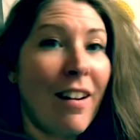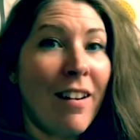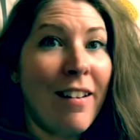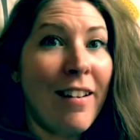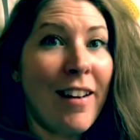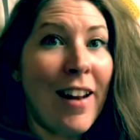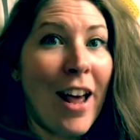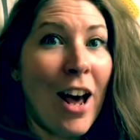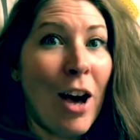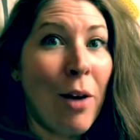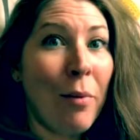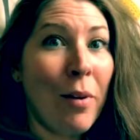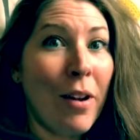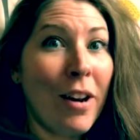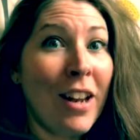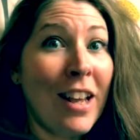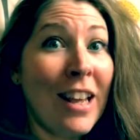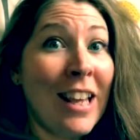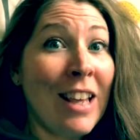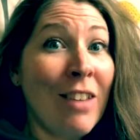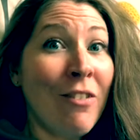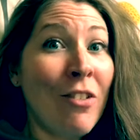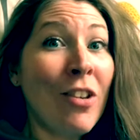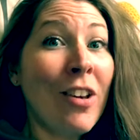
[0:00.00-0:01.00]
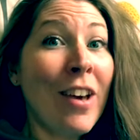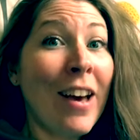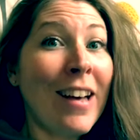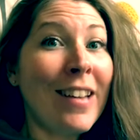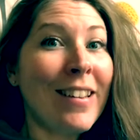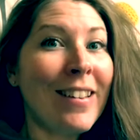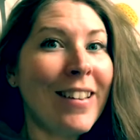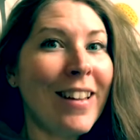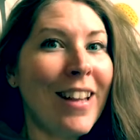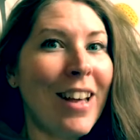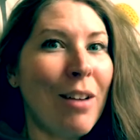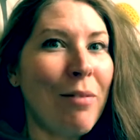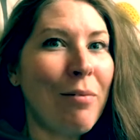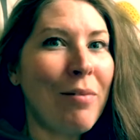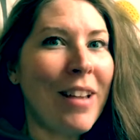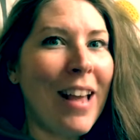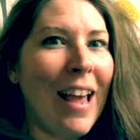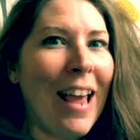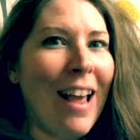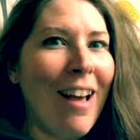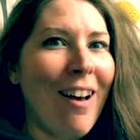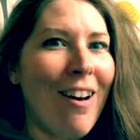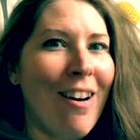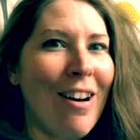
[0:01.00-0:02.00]
now I'm going to give you guys the
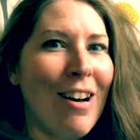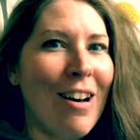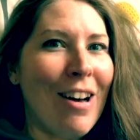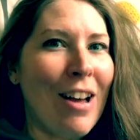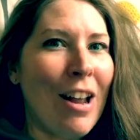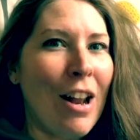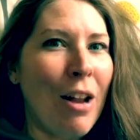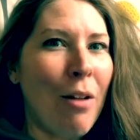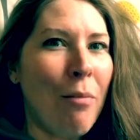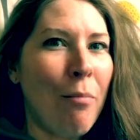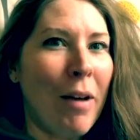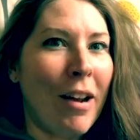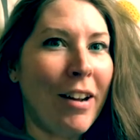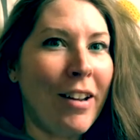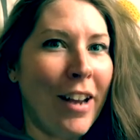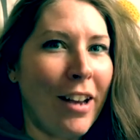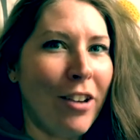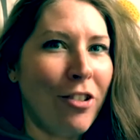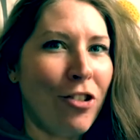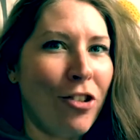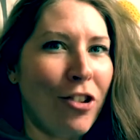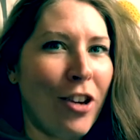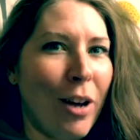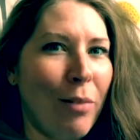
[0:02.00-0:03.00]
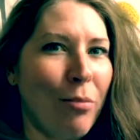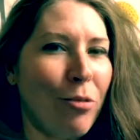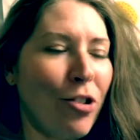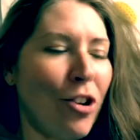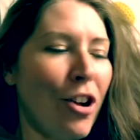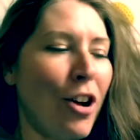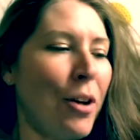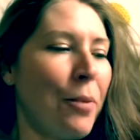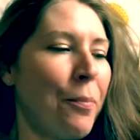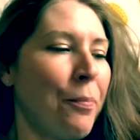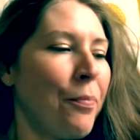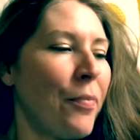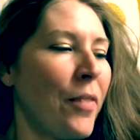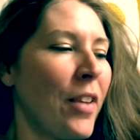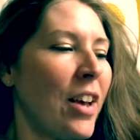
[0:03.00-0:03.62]
update on my Texture Time shawl.